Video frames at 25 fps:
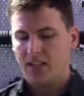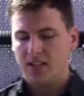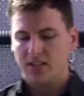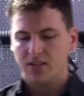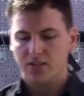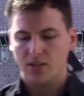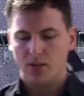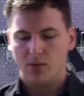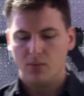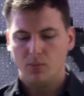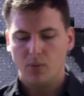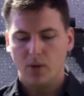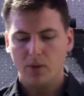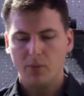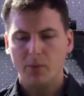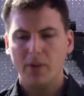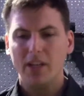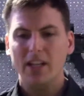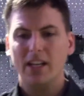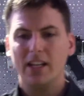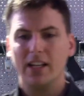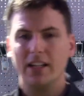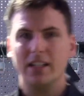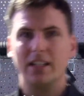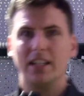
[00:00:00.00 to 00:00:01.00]
So what we
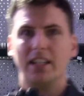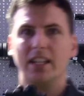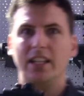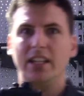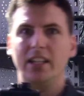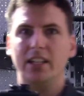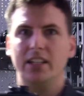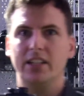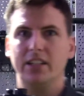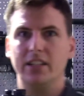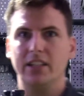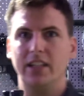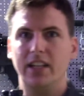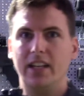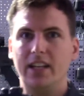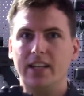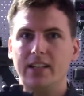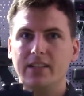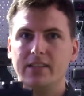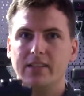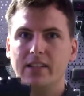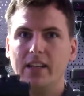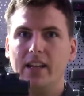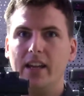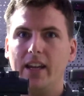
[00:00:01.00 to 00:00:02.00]
got here
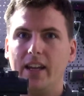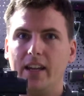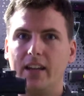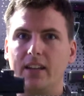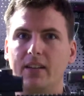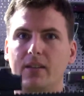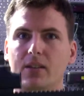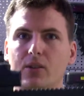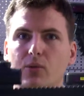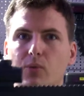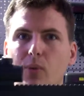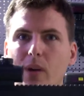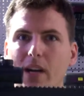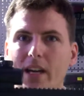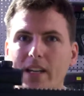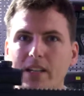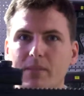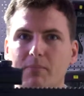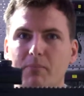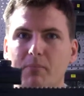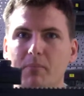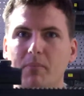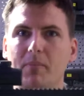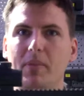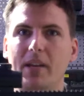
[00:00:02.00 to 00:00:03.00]
is a
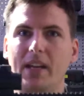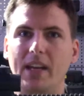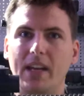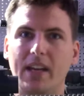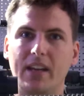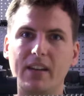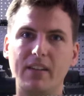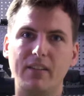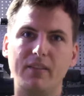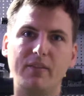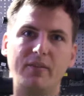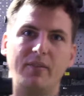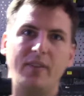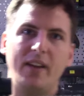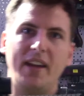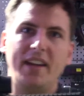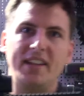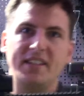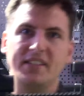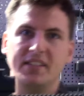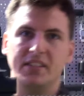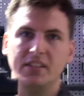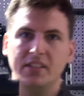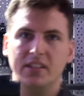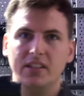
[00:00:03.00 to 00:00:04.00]
quite big
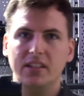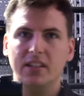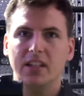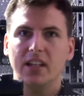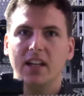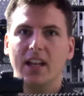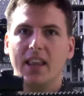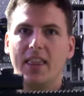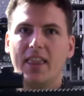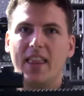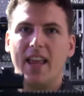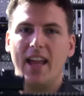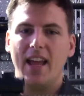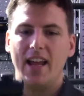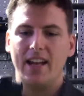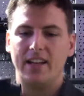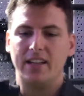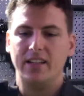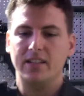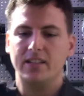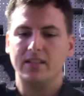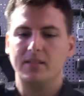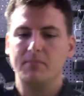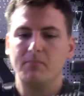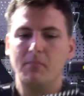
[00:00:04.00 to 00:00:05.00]
phaser
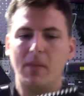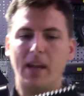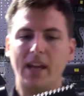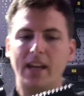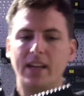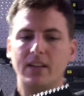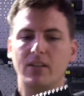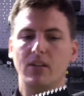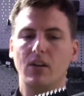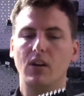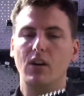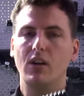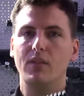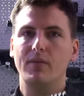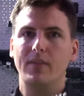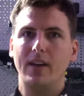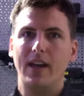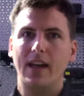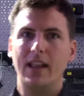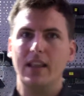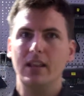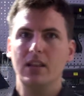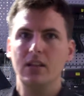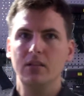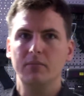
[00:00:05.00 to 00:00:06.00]
that is made of
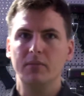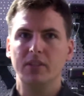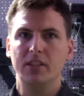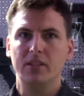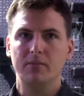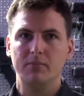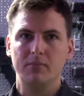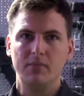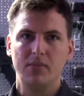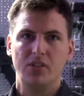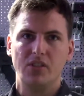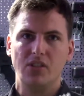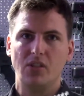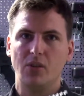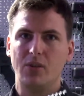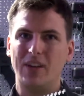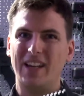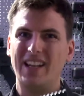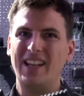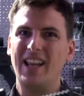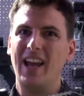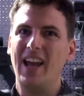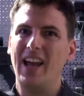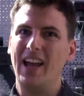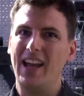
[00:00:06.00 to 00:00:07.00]
aluminum, so
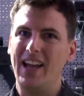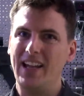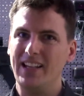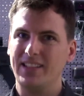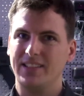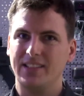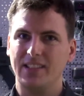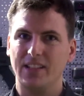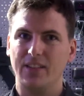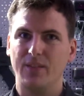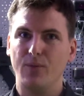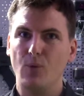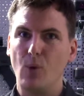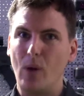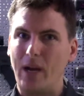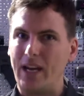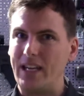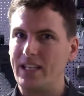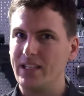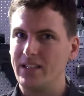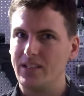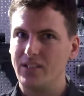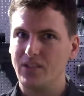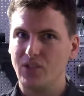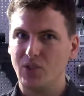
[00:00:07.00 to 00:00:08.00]
it has a
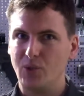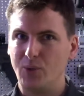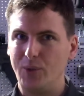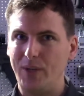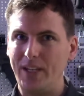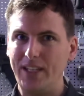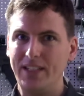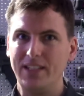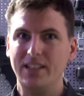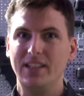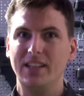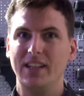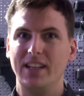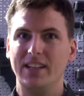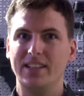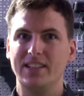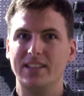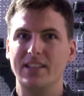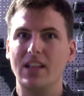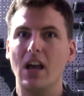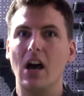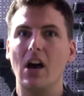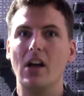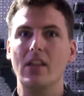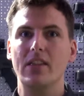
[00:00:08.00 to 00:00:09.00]
weight to it.
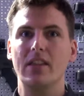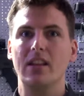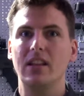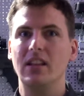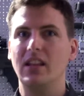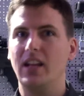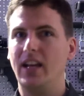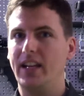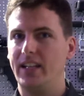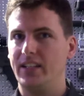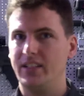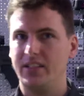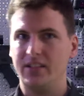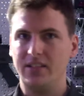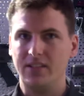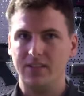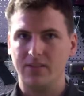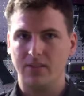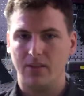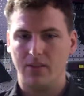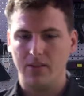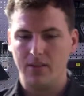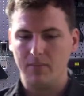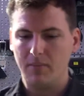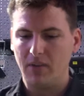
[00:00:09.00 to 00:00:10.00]
It's not the lightest
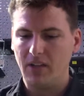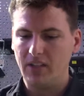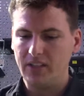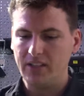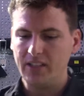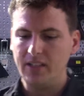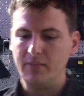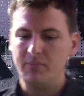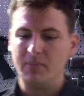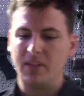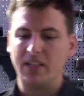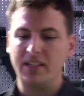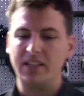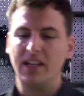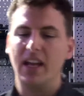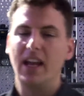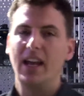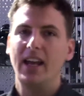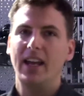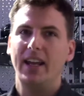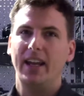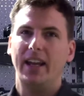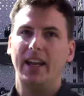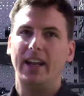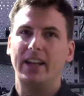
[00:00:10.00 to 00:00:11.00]
on the market, but
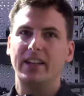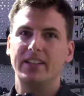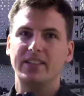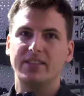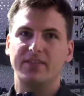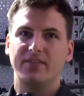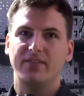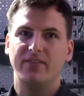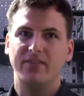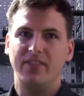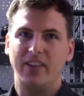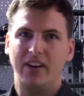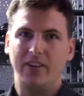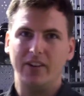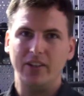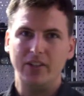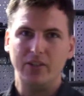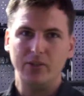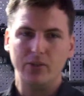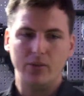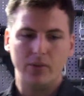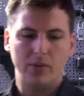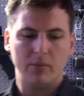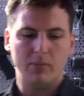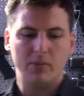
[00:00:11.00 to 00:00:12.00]
it is very
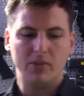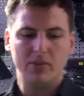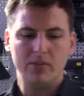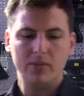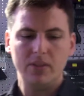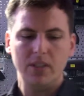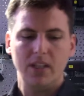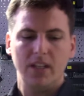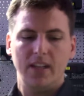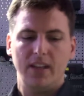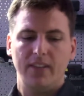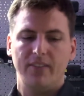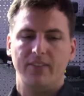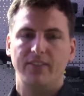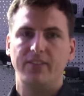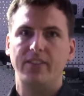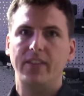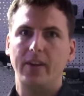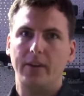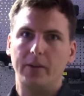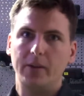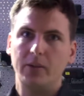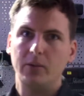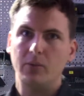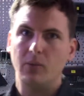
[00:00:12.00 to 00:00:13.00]
durable,
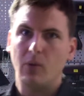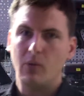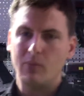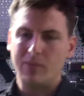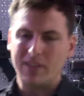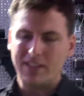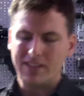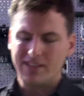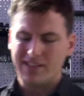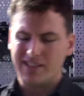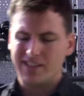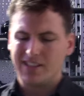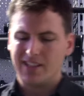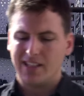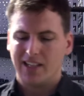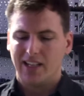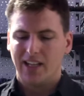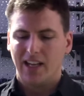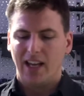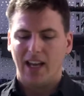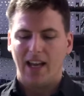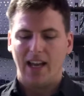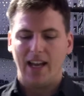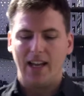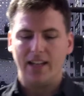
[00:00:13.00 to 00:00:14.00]
very robust,
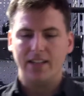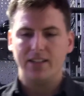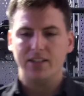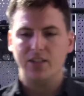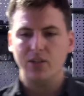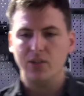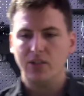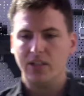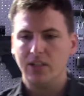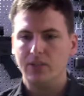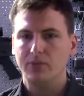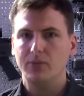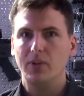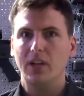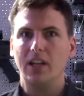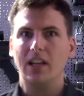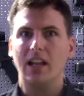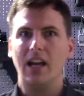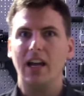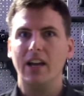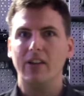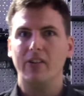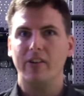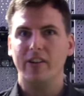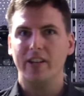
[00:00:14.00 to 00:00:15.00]
and you can
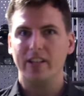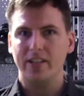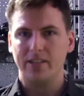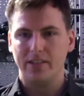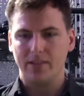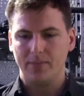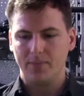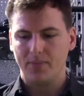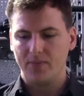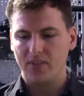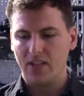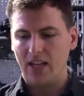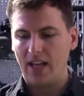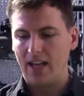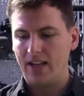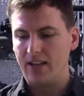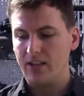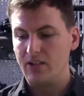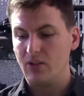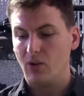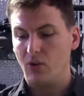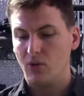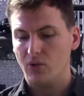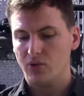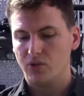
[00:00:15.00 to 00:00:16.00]
rely on it, and
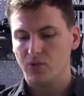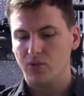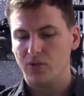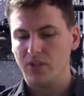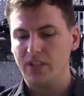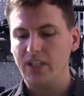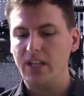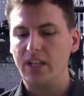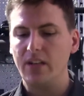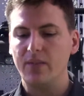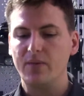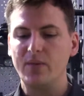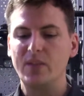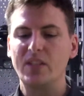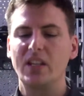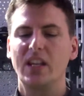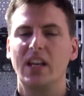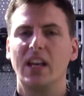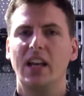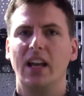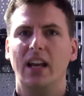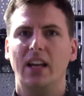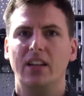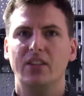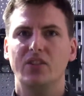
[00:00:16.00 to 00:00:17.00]
it also gives
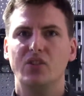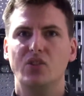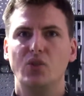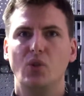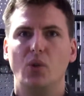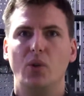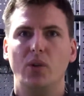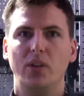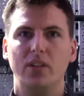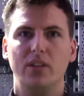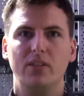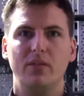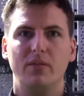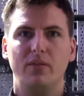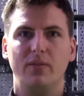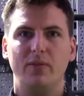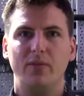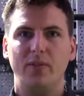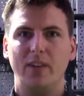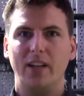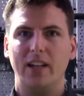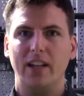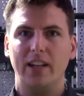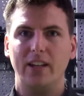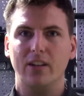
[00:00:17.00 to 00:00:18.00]
a certain
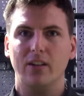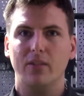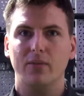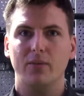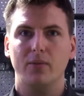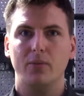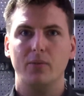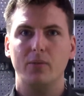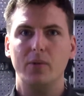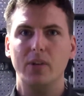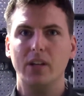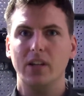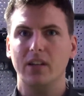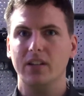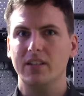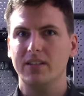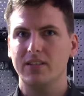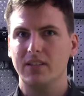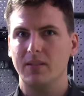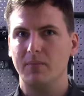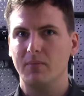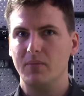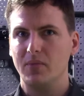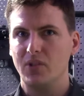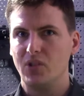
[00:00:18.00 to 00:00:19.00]
feeling of
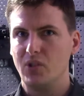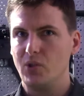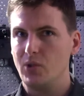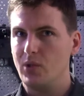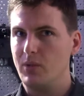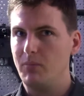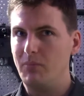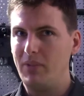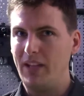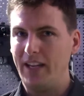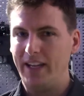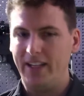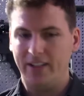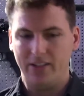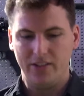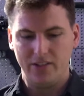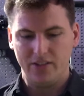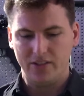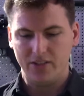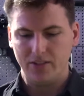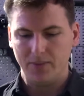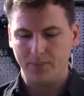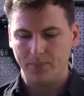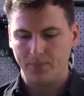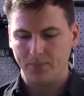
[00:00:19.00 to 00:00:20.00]
realism to the
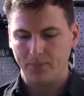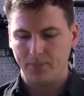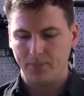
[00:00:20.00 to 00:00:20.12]
players.